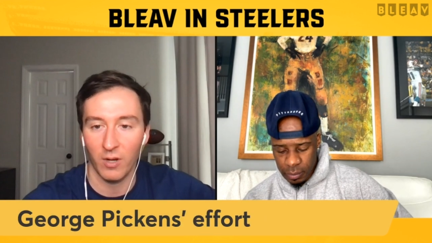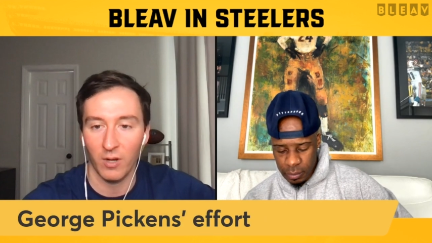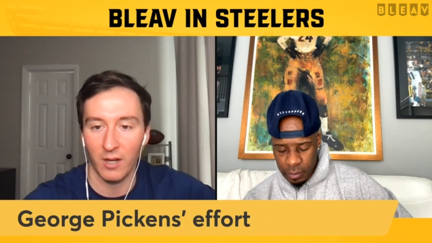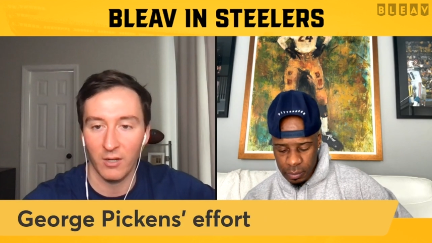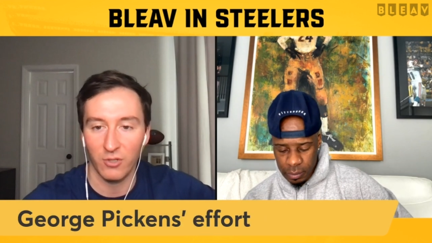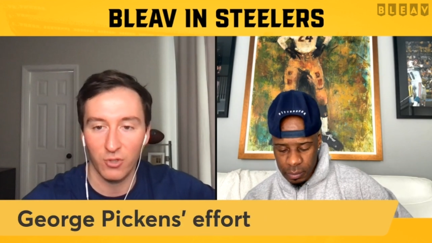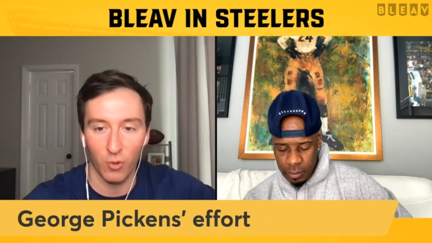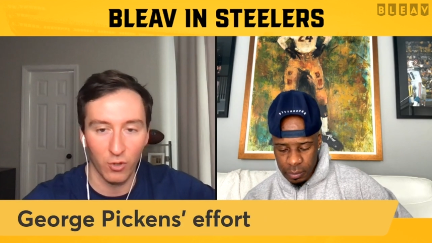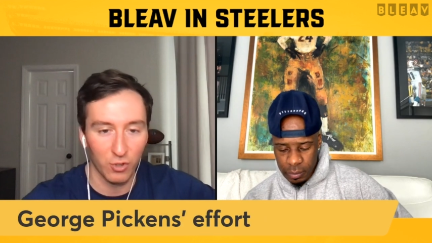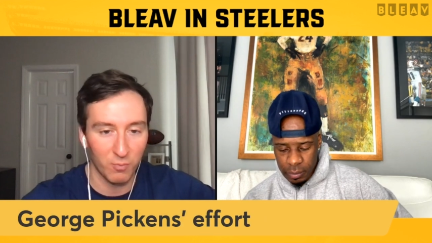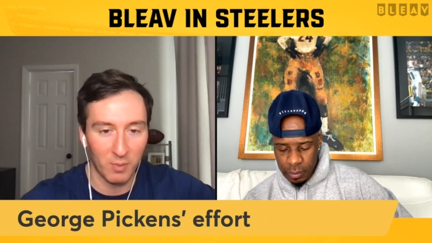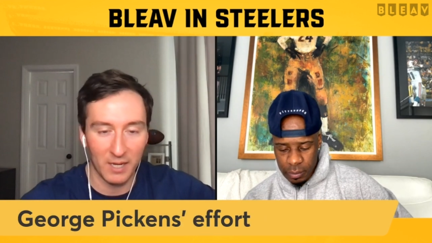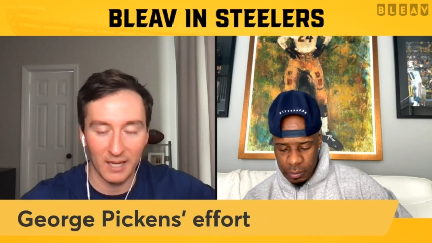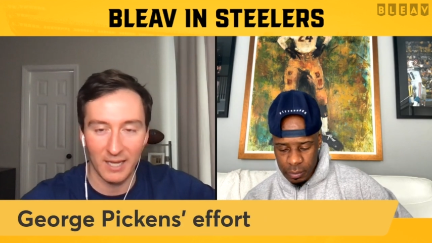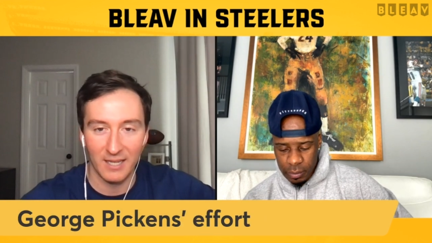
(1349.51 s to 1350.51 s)
Speaker 1: Uh, George
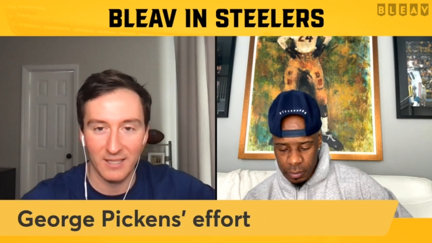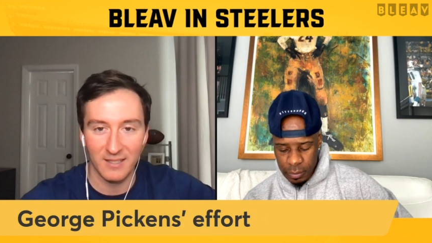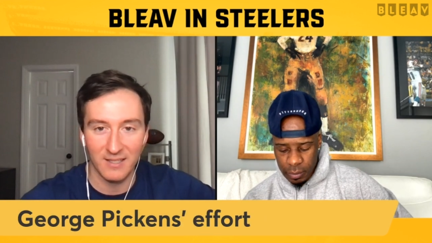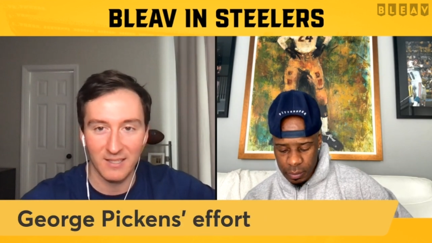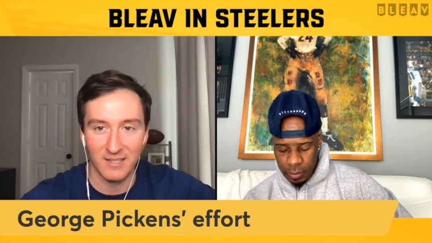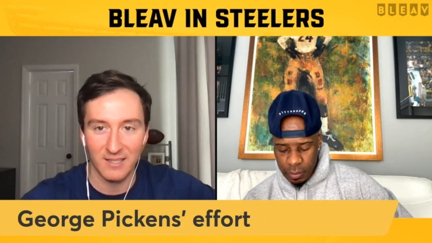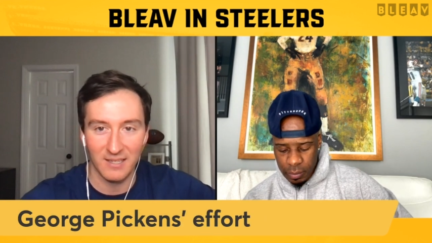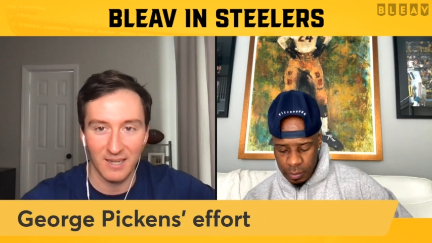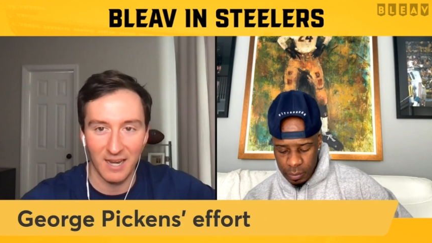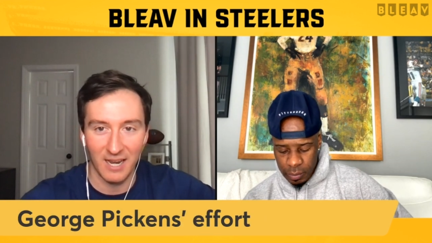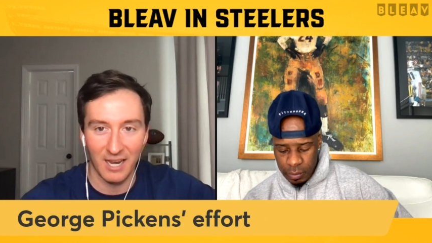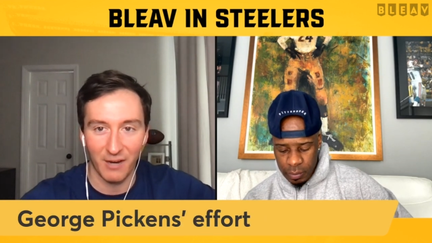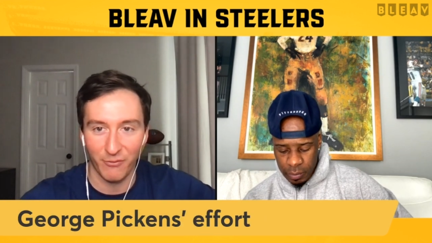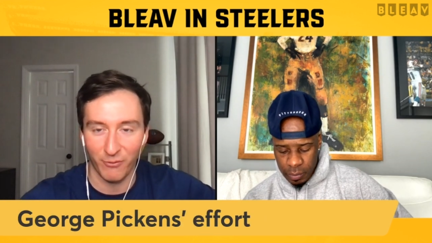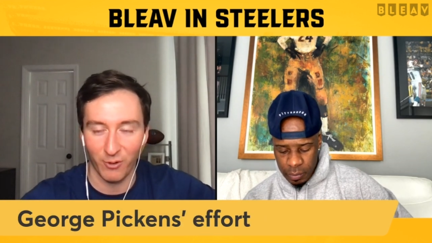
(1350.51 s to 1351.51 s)
Pickens'
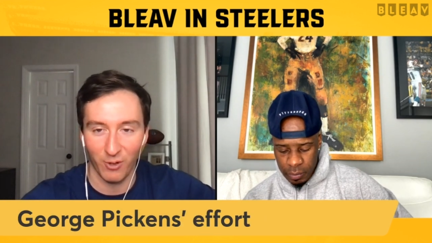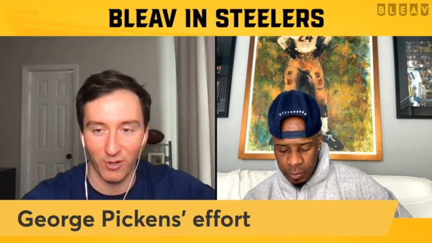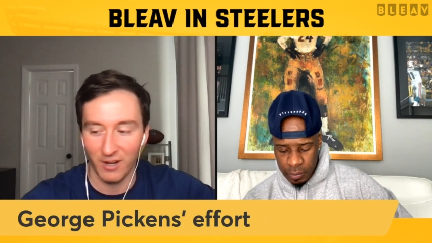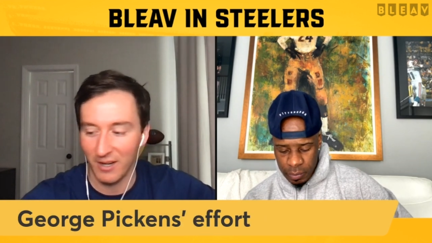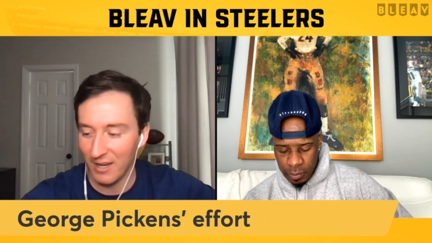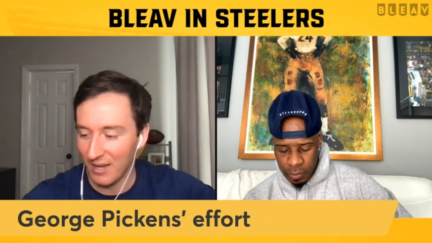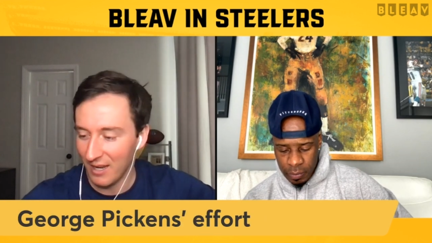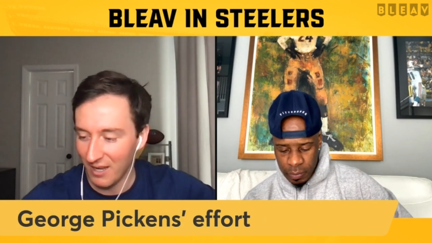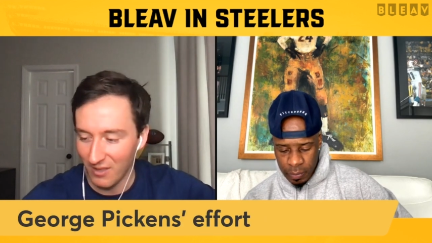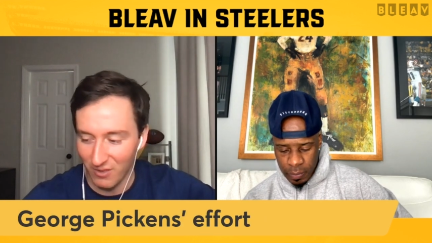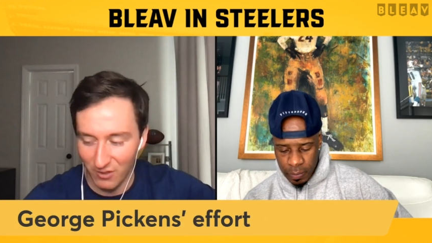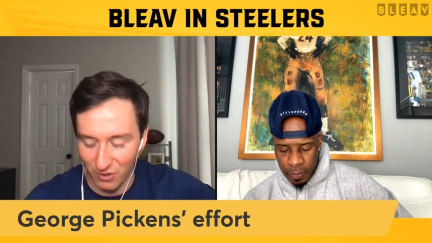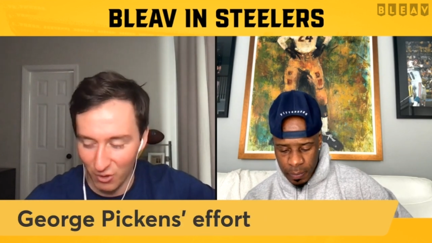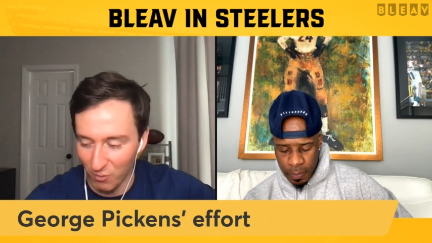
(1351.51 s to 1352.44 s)
effort, the two